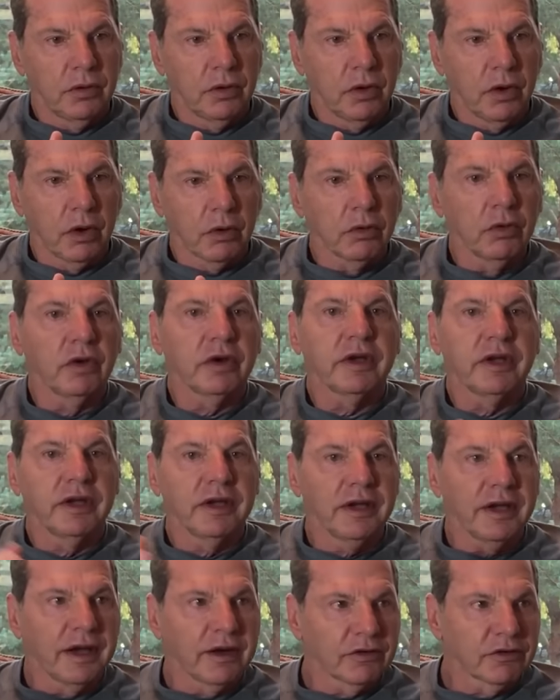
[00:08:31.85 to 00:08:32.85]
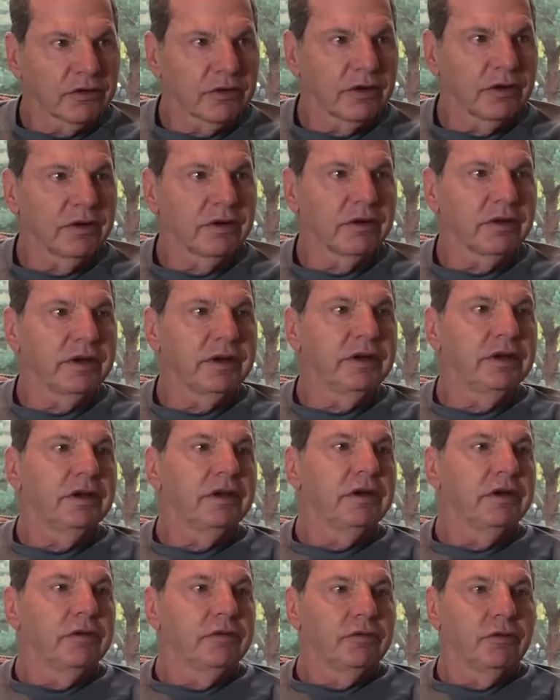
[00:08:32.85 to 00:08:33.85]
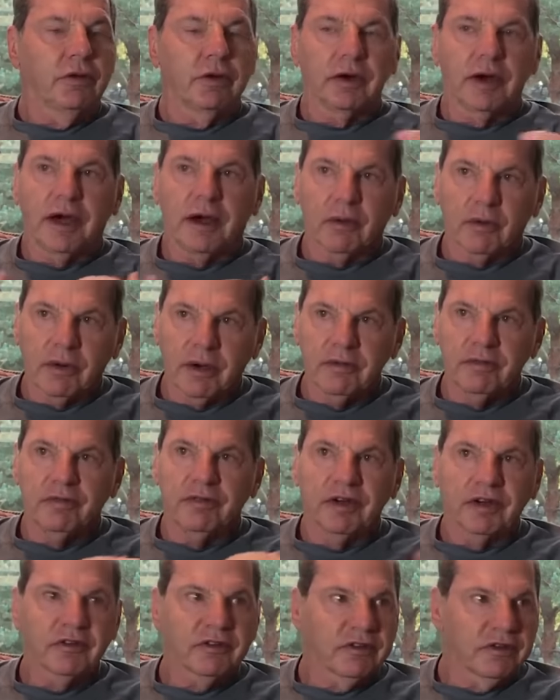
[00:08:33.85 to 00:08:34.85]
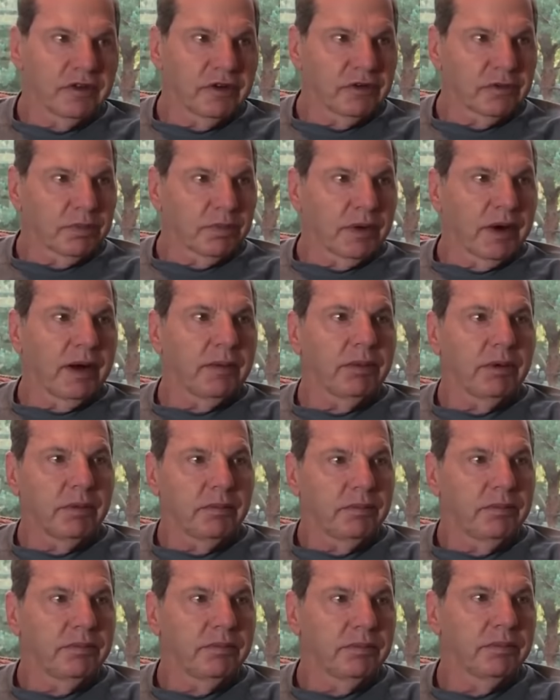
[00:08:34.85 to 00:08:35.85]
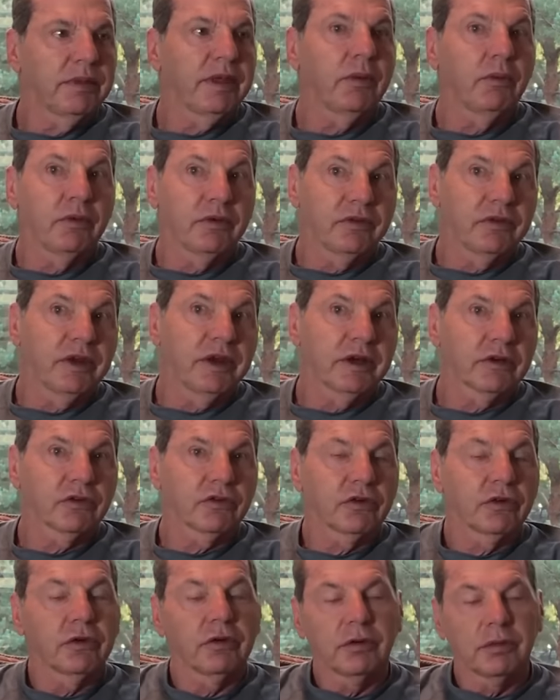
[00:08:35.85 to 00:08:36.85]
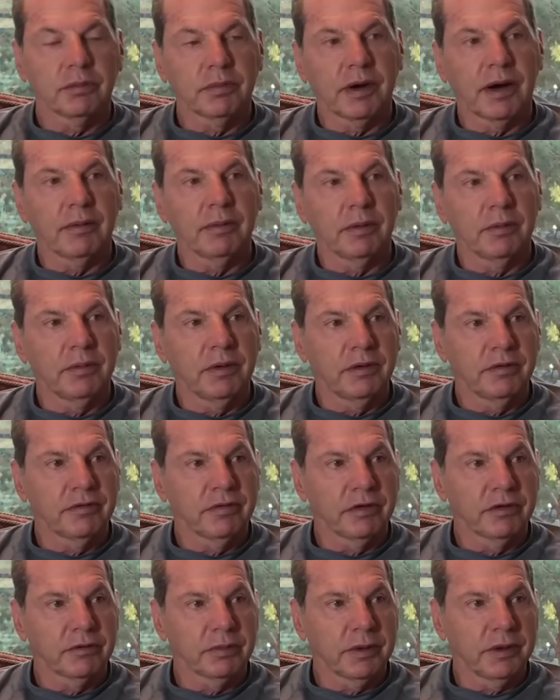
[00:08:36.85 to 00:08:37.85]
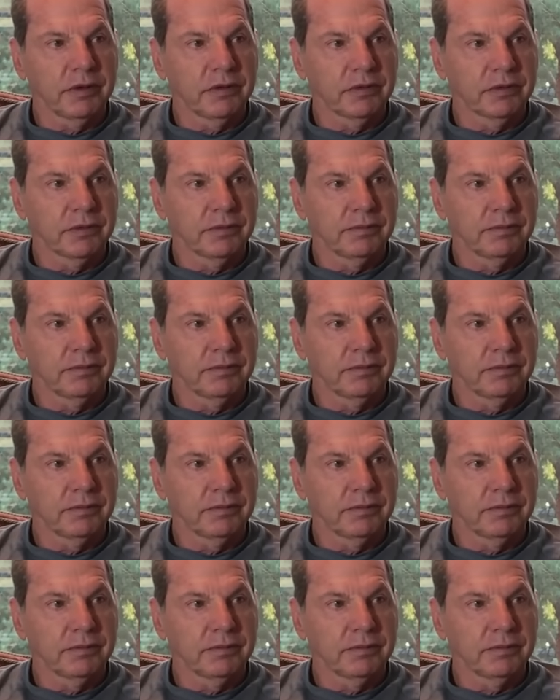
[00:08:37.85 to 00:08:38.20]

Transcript: are looking externally for how do I fix this problem that was an external problem in the first place.